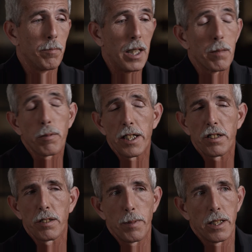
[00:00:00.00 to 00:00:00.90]
my
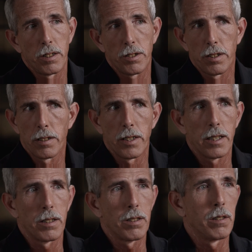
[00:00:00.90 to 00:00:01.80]
operations specialist turned
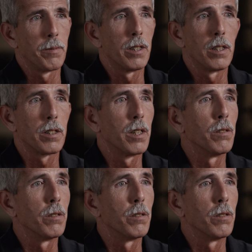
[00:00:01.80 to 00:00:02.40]
around and told me, look,